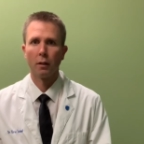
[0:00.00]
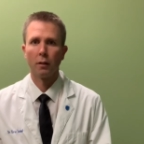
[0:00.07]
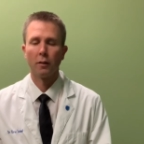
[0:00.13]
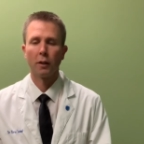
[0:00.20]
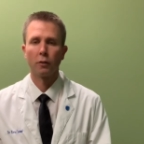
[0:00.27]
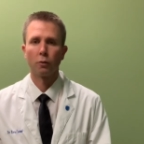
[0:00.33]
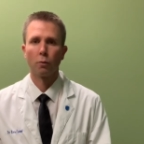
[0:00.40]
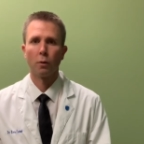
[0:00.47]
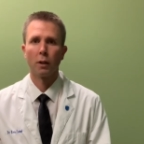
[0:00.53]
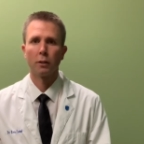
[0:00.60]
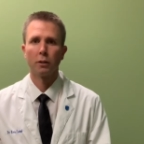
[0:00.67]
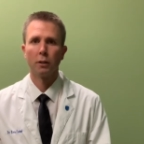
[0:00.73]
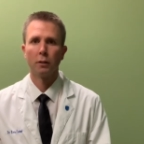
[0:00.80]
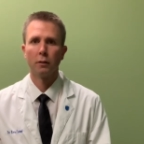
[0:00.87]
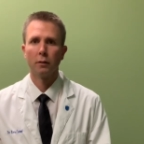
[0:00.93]
Thanks for
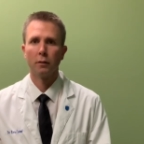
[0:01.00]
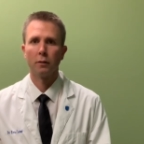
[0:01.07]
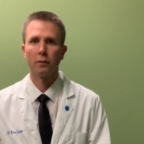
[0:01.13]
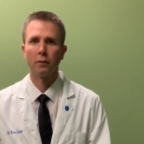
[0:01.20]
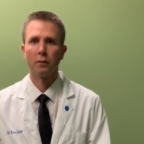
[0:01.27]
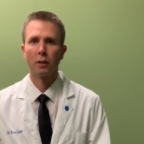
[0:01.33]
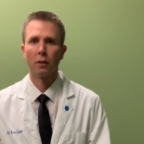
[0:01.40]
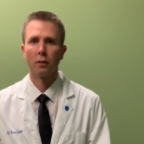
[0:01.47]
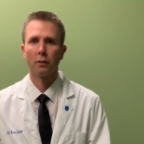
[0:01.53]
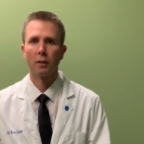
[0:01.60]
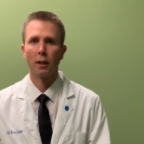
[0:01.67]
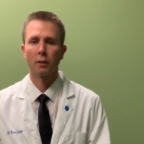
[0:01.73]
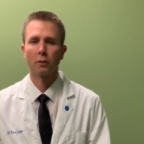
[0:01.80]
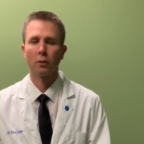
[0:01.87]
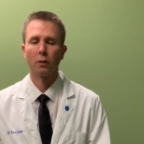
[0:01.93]
watching. This is Eric,
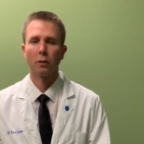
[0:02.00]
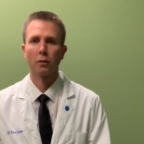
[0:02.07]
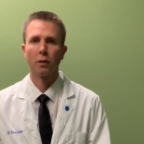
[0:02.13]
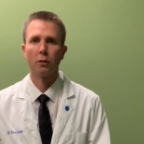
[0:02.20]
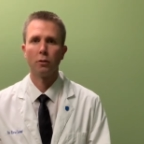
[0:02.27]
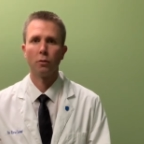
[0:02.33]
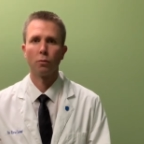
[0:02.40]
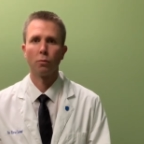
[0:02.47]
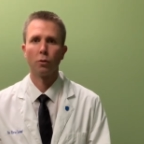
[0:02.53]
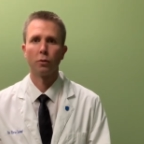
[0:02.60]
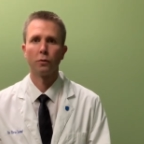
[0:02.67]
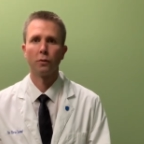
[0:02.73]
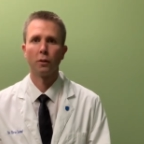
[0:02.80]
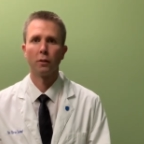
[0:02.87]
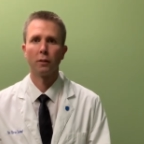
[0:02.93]
Dr. Eric Lund, your
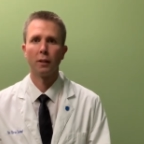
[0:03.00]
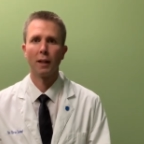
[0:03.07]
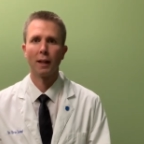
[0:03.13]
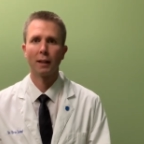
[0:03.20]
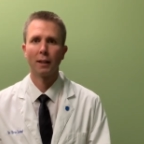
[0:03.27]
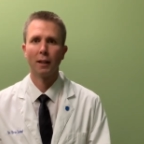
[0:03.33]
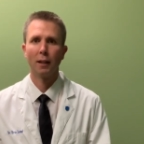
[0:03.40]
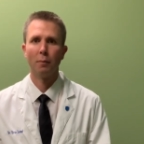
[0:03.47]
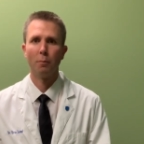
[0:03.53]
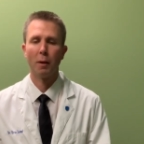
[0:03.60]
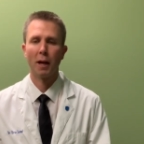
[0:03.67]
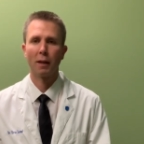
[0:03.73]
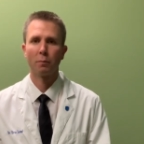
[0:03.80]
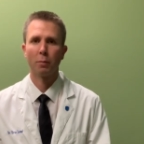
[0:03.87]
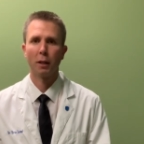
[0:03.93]
Roseville neck and
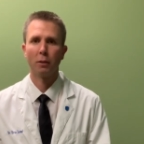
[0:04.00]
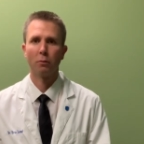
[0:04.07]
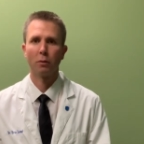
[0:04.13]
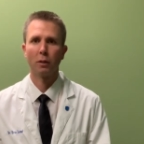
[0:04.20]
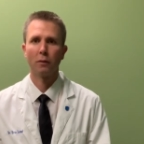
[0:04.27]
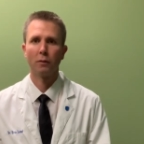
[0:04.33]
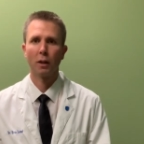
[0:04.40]
back pain relief